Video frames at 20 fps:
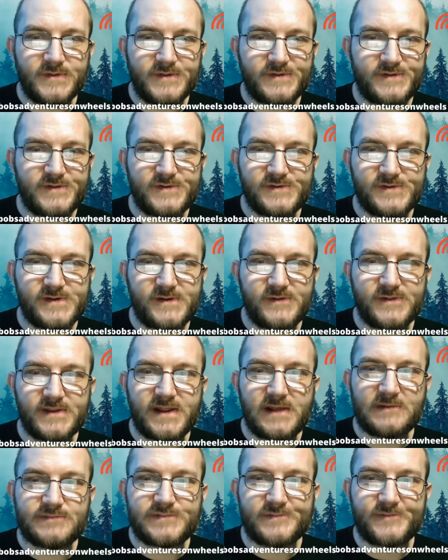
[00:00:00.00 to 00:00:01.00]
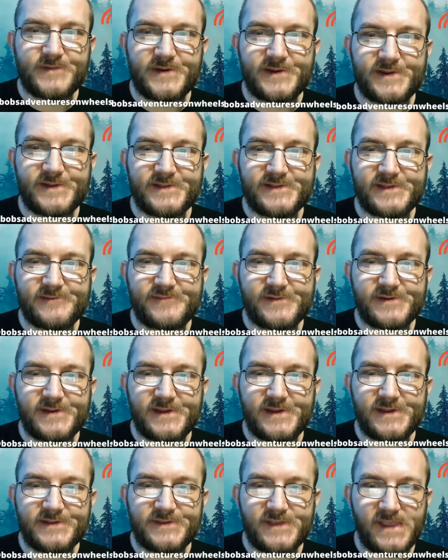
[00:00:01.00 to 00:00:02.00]
it's usually only a couple minutes if it
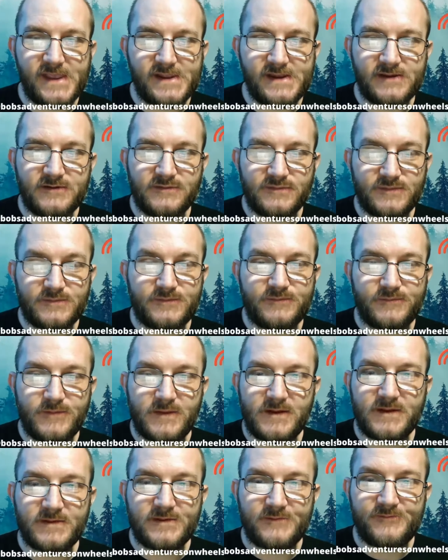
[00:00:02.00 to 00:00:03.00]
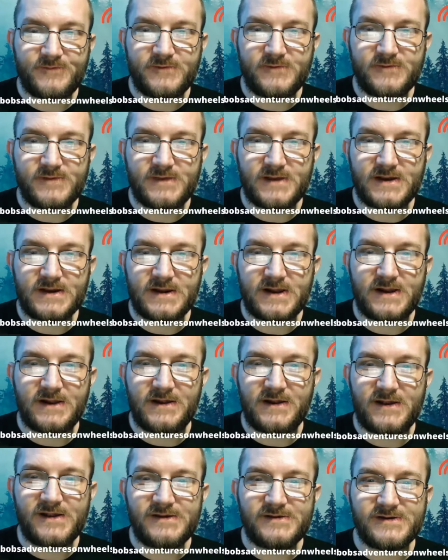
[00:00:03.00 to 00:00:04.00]
does, and there's a few that
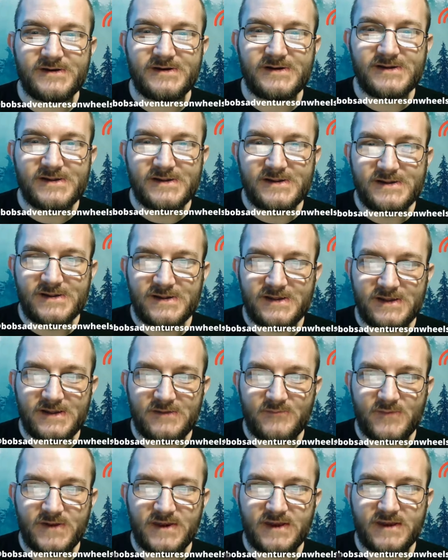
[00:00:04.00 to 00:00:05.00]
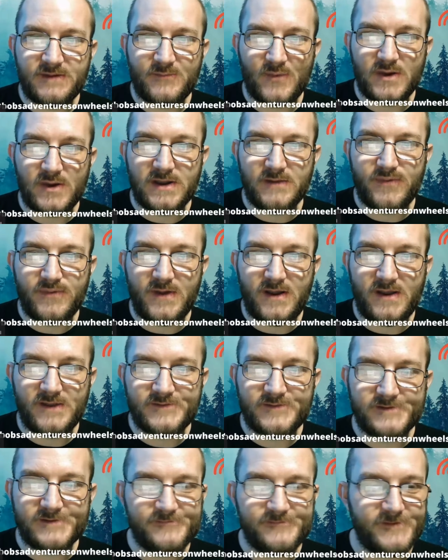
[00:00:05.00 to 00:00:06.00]
are under. And good morning,
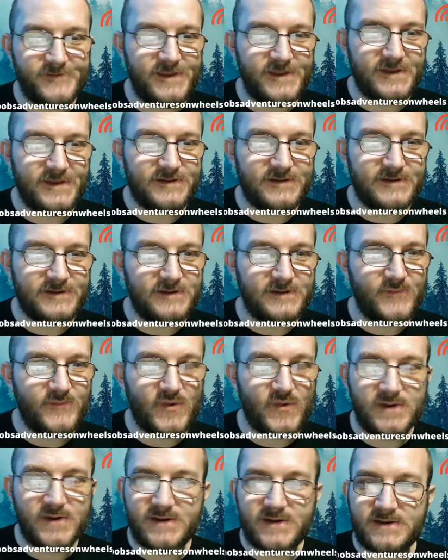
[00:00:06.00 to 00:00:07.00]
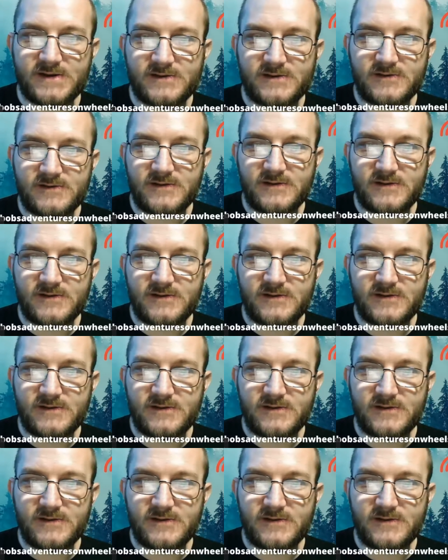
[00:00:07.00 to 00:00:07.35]
pause in effect. Good morning.